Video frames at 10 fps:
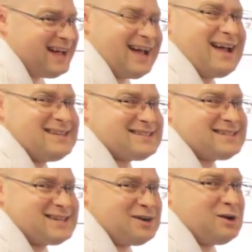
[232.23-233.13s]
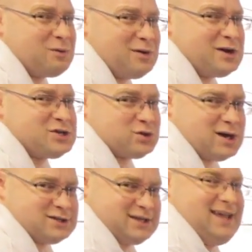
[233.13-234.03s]
I still don't really
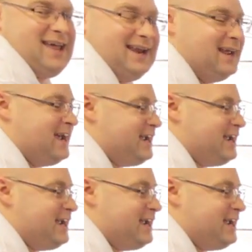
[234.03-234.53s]
trust it.